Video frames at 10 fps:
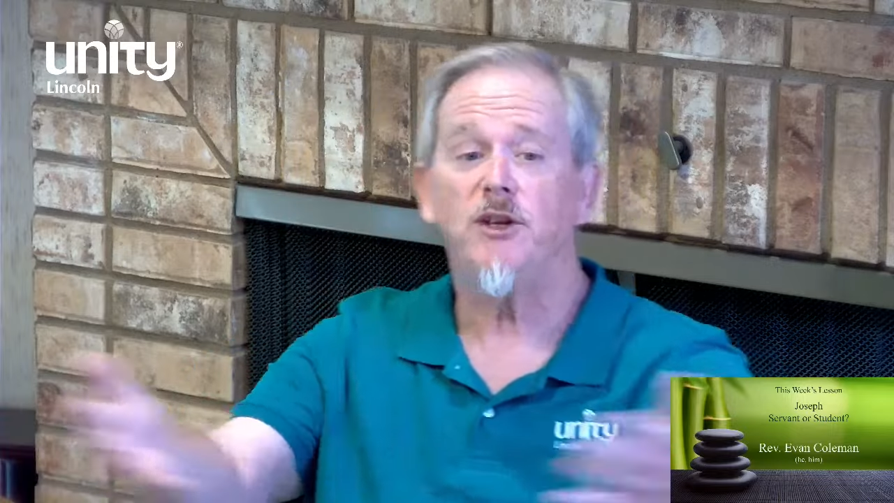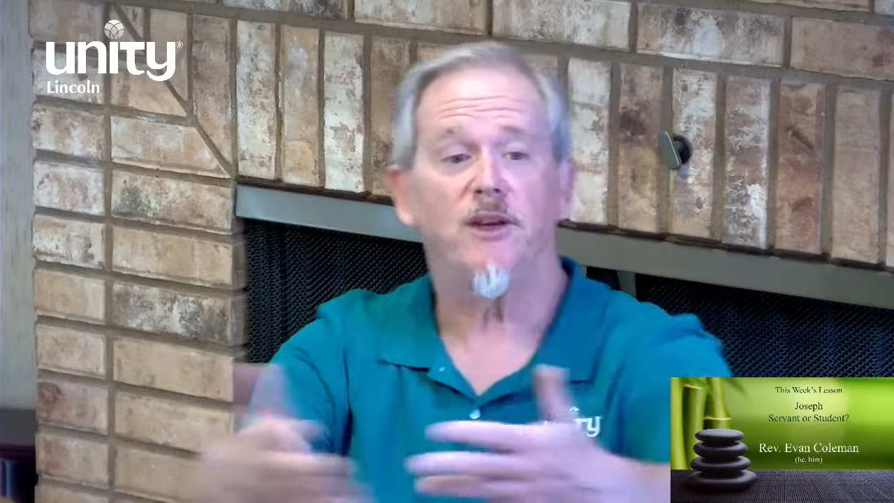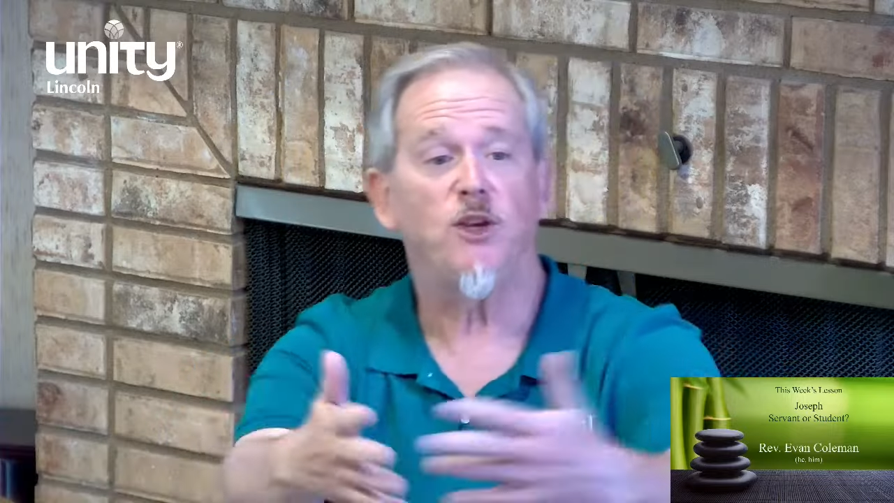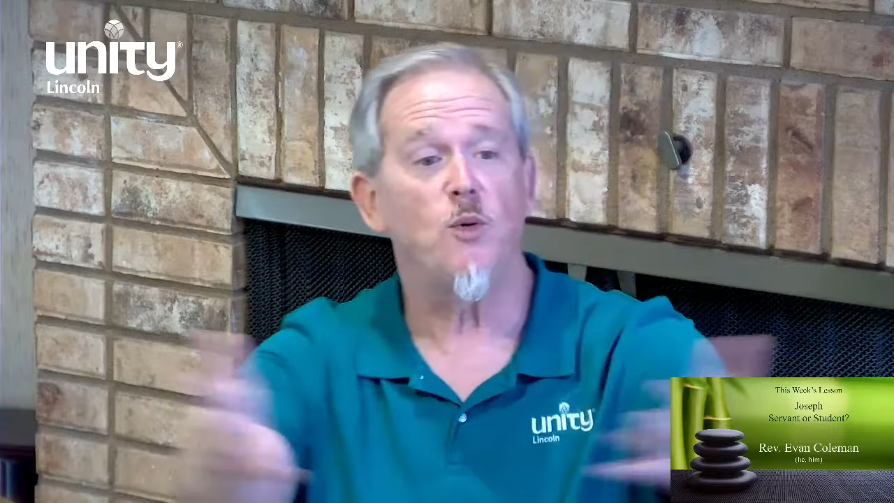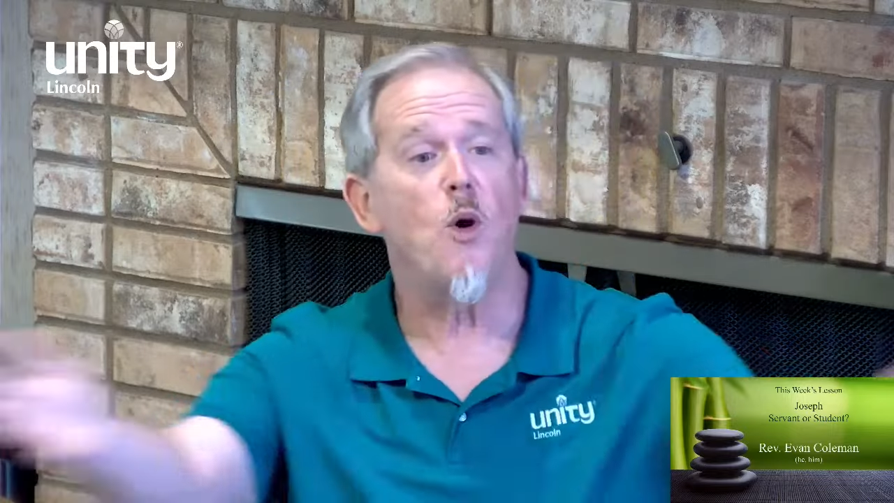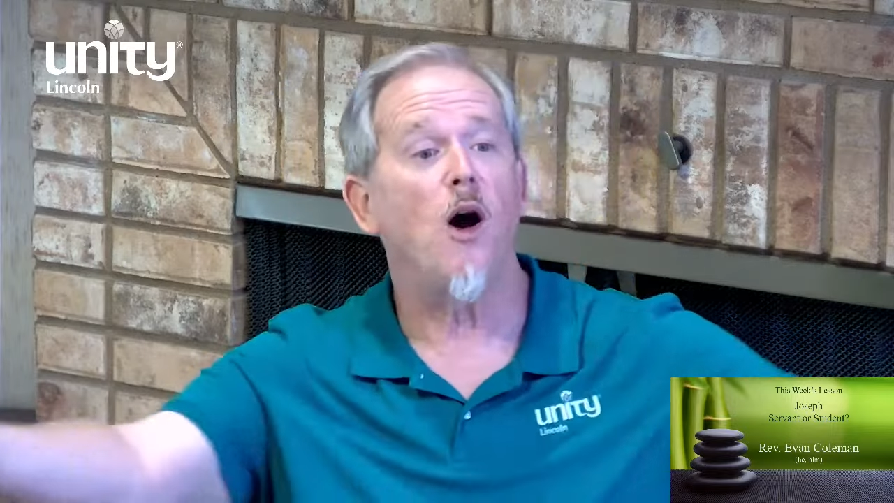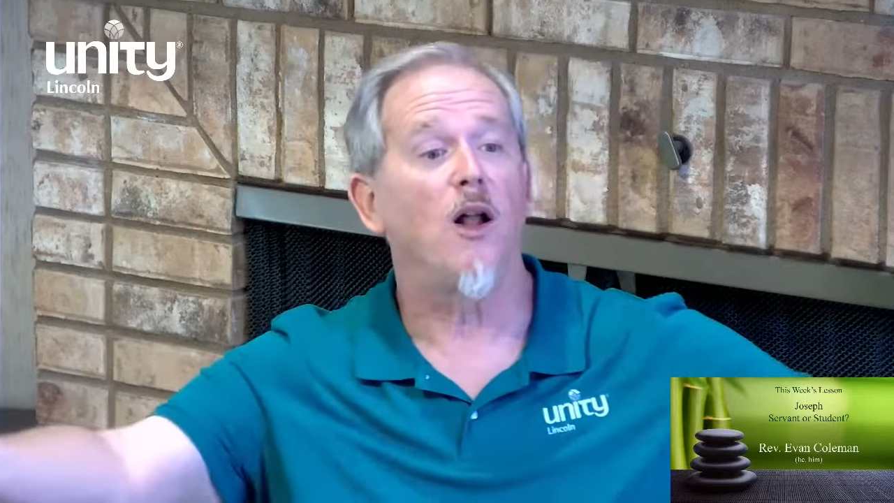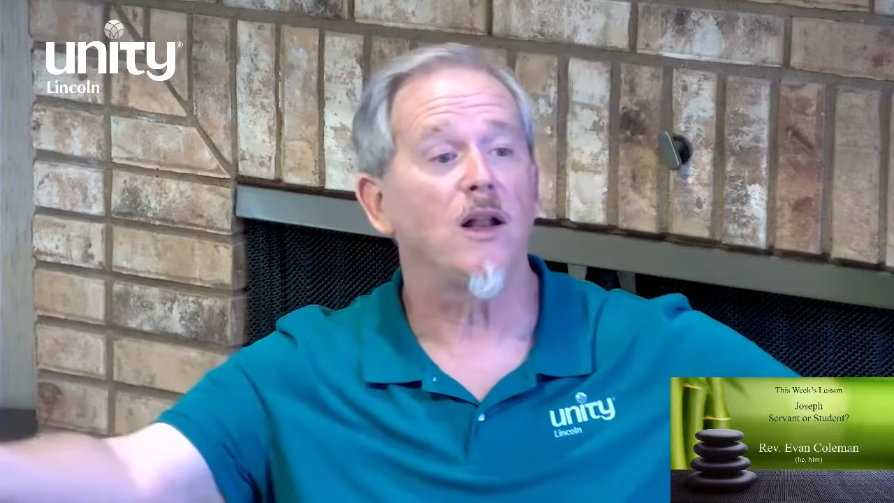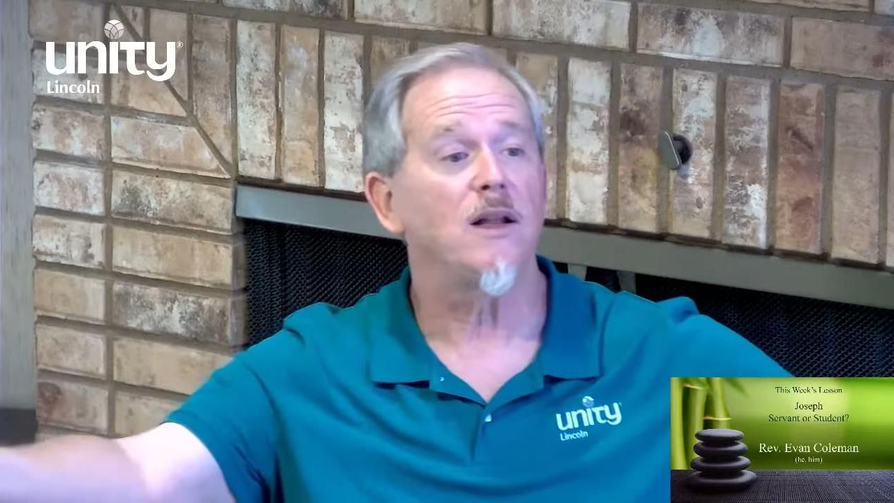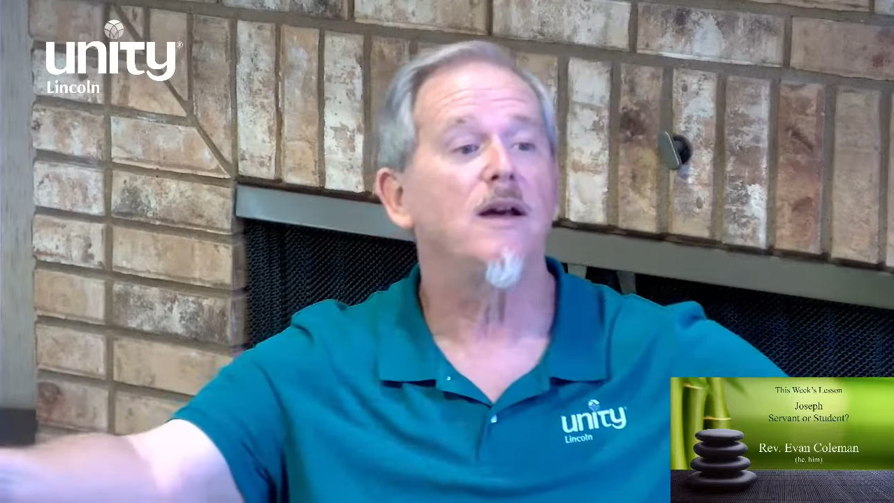You
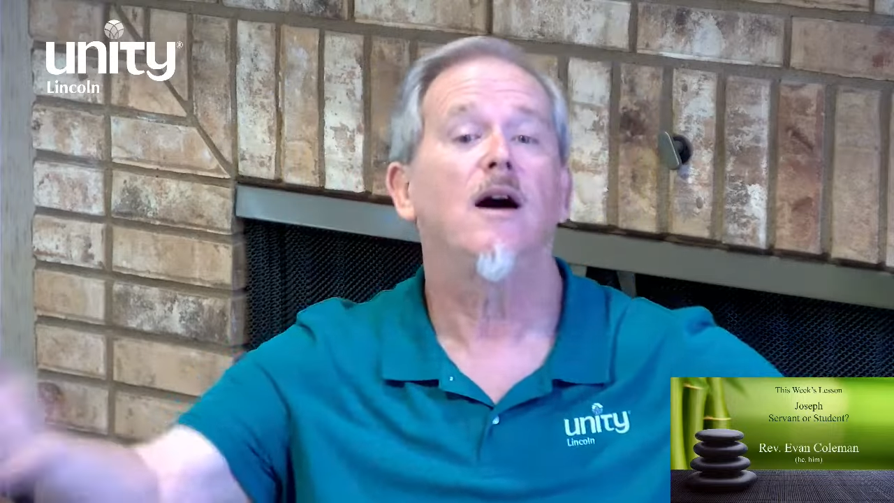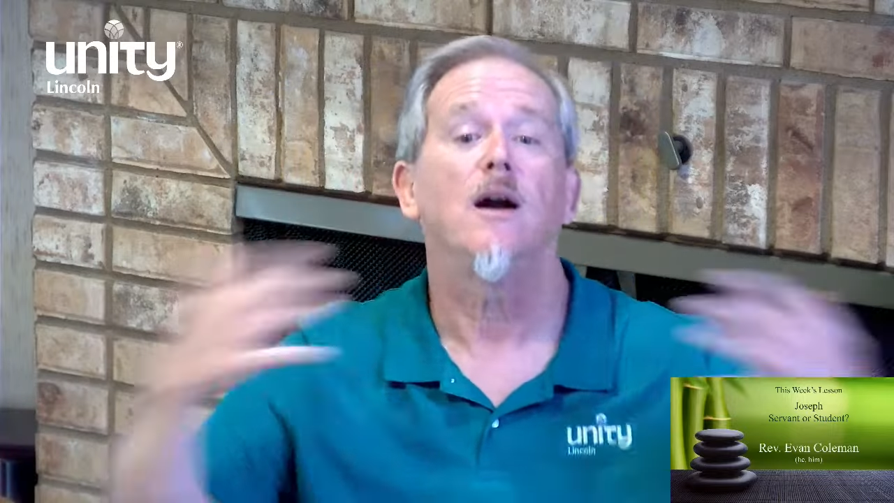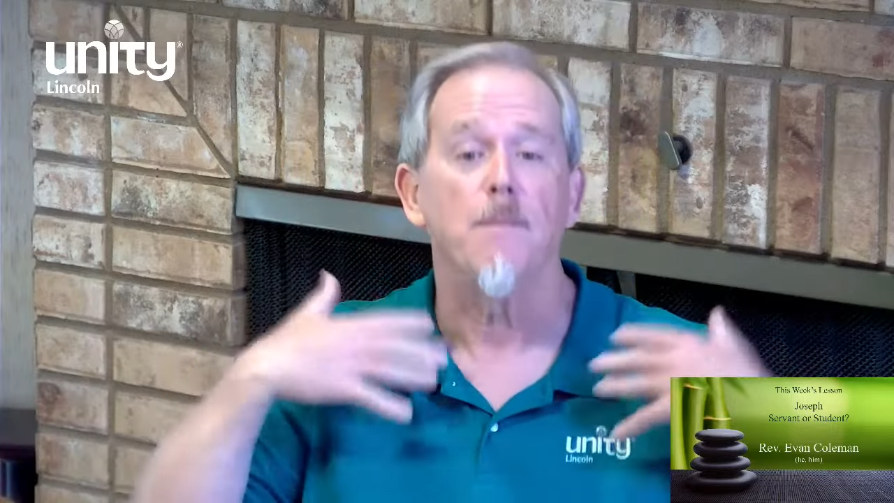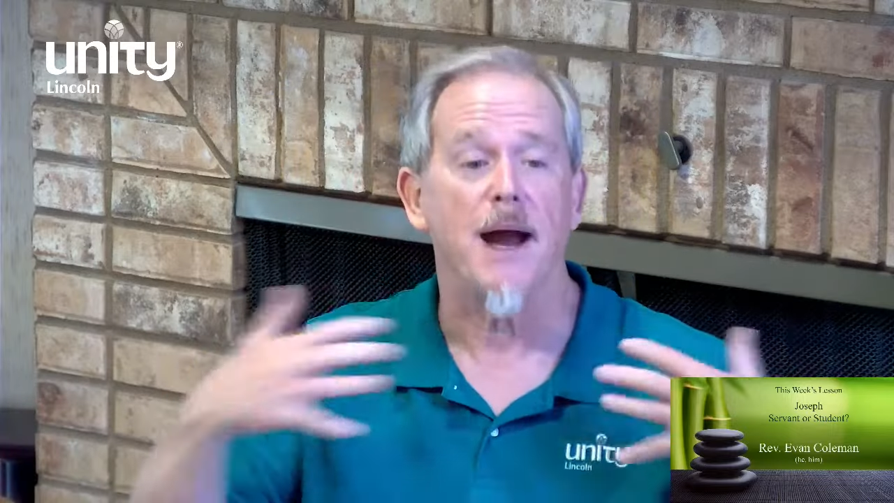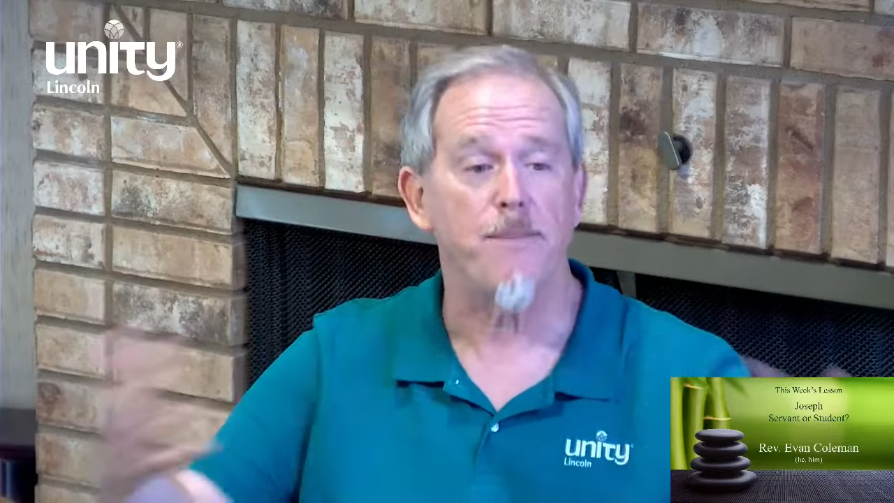all are my